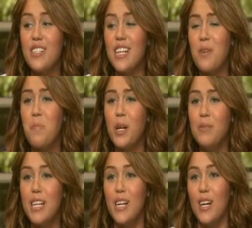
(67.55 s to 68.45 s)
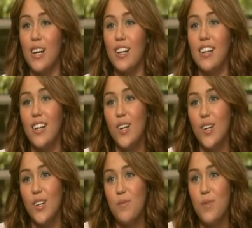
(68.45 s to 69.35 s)
It's like a Barbie car.
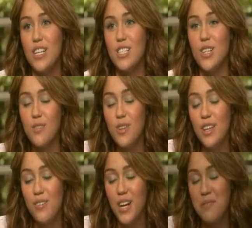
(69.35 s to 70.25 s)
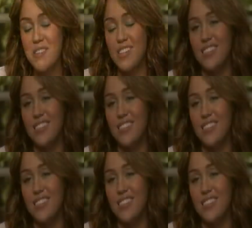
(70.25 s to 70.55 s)
But it's good for the environment.